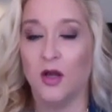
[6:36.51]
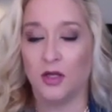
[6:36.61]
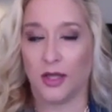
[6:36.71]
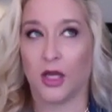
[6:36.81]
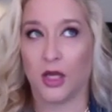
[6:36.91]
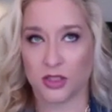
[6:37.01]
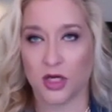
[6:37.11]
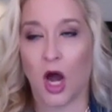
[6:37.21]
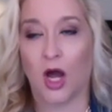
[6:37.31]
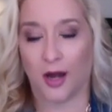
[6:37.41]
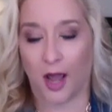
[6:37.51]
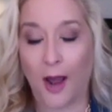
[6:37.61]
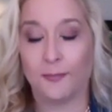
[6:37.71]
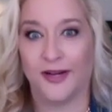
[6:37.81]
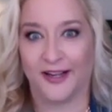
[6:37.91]
Like, it's not
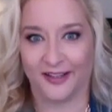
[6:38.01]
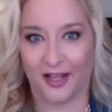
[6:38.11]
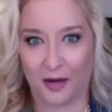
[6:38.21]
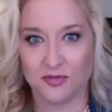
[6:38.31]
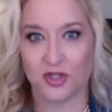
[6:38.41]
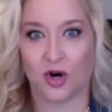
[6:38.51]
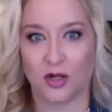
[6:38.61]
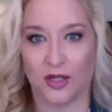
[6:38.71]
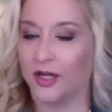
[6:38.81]
happening. Like, I'm struggling.